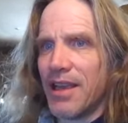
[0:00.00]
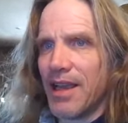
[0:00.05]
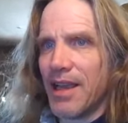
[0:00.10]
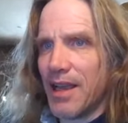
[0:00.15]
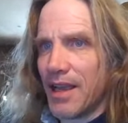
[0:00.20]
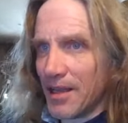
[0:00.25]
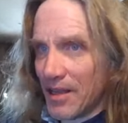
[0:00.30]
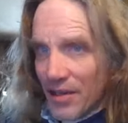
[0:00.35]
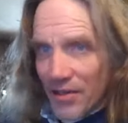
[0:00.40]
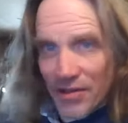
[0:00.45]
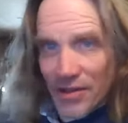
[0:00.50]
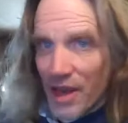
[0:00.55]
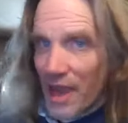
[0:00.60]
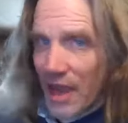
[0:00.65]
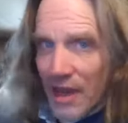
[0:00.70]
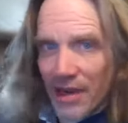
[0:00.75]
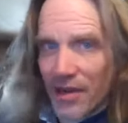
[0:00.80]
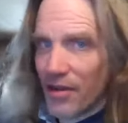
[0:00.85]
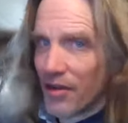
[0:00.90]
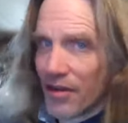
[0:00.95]
and you're
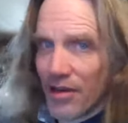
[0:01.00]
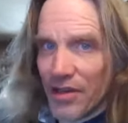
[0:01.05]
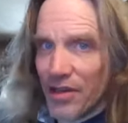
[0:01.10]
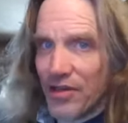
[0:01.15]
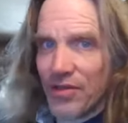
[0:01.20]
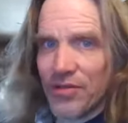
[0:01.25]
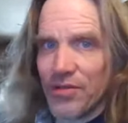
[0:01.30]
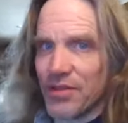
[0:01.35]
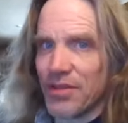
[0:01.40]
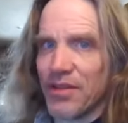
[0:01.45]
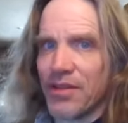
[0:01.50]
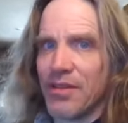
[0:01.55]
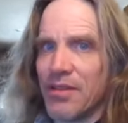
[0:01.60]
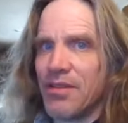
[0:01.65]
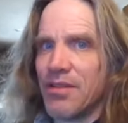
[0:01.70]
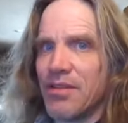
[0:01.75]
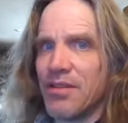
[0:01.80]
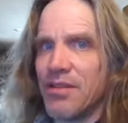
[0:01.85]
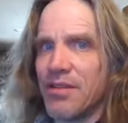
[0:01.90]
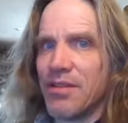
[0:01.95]
not going to use it.
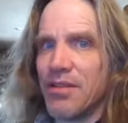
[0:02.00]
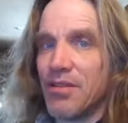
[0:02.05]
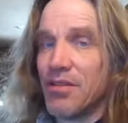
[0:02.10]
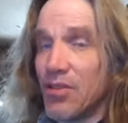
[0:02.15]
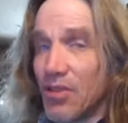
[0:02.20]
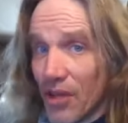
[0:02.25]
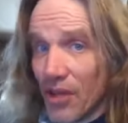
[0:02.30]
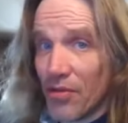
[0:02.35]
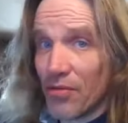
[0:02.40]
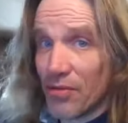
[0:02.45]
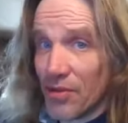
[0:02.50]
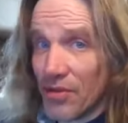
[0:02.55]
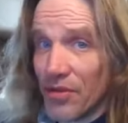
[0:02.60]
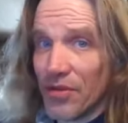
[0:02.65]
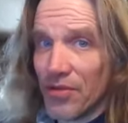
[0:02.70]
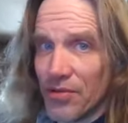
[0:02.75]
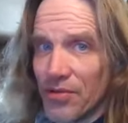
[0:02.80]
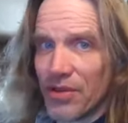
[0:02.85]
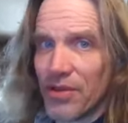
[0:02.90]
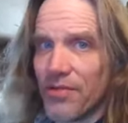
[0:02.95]
Don't
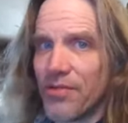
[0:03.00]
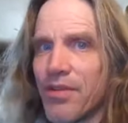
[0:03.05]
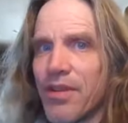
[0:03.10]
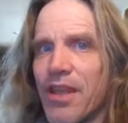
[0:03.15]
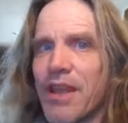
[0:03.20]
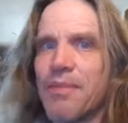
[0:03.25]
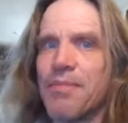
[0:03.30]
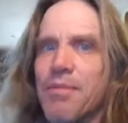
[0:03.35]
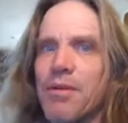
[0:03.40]
use it for that